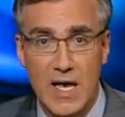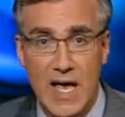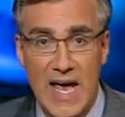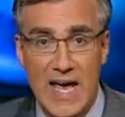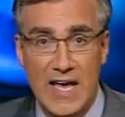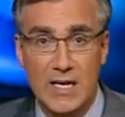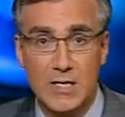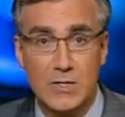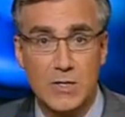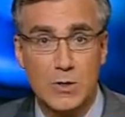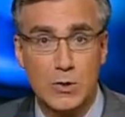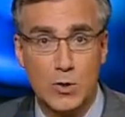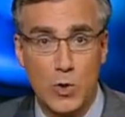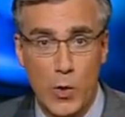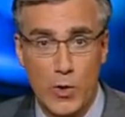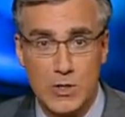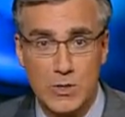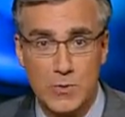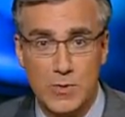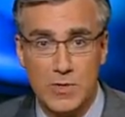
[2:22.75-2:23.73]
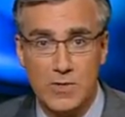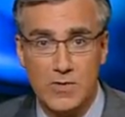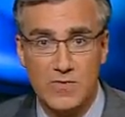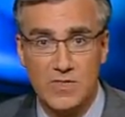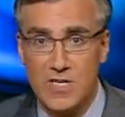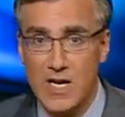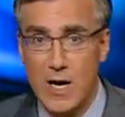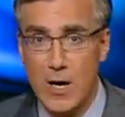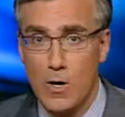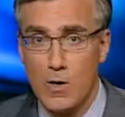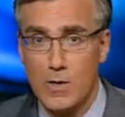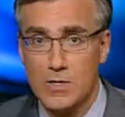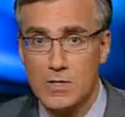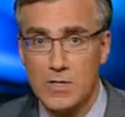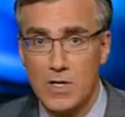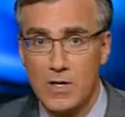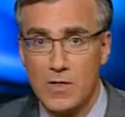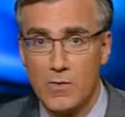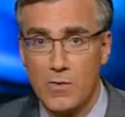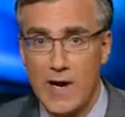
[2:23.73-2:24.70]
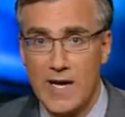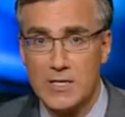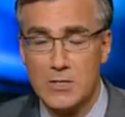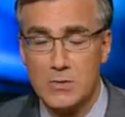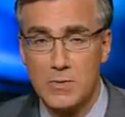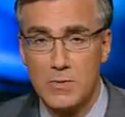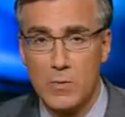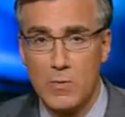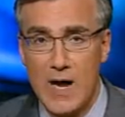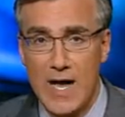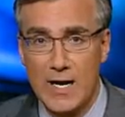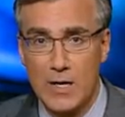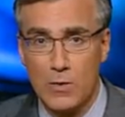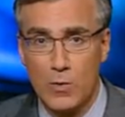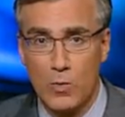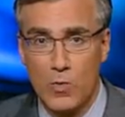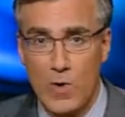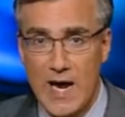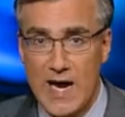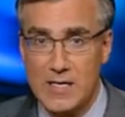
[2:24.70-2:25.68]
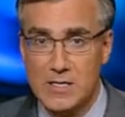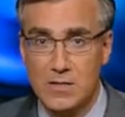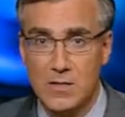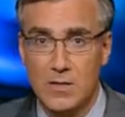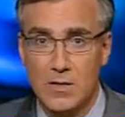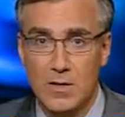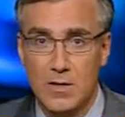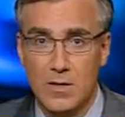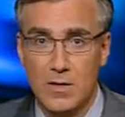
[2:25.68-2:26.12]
and its endorsement of terroristic threats from the radical right.